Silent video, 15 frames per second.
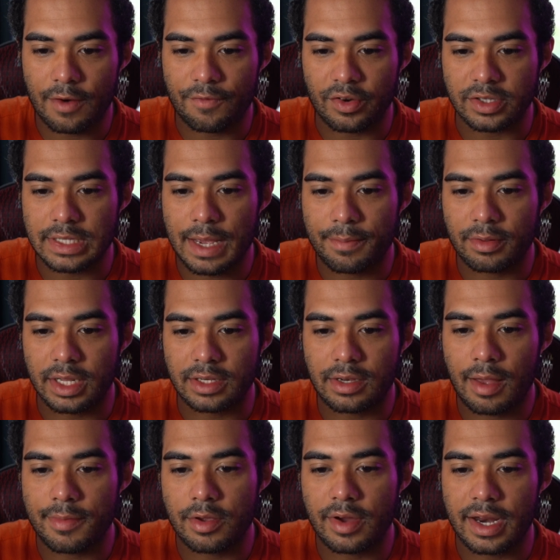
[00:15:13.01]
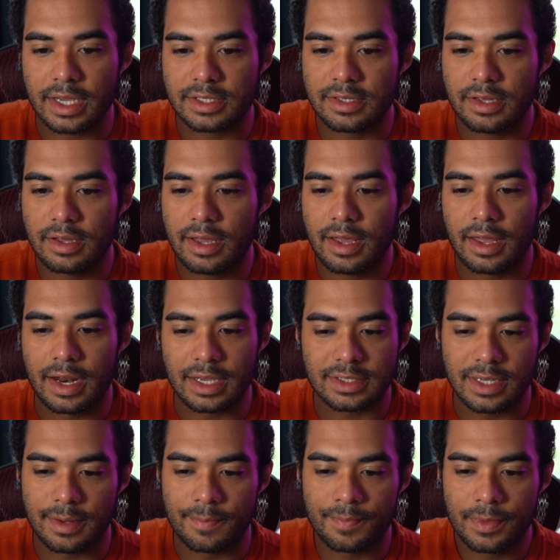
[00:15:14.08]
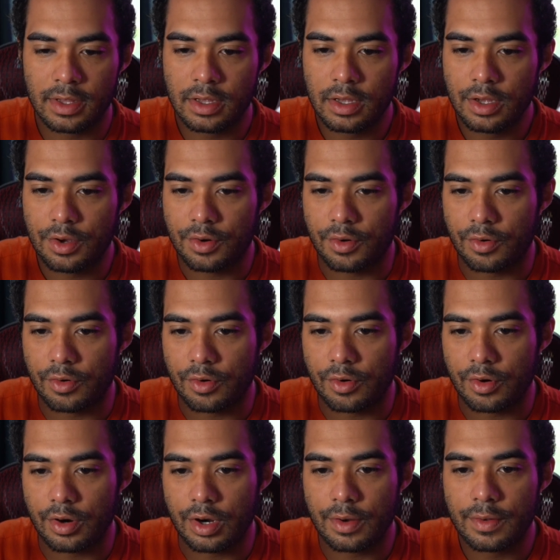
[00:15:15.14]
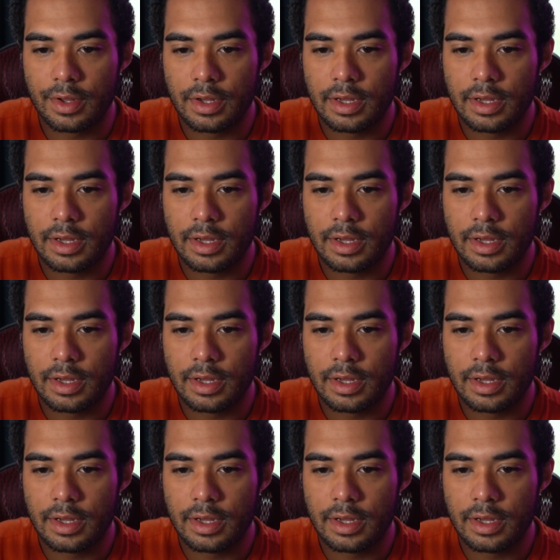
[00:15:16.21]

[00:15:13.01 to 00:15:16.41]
for example, like NXM or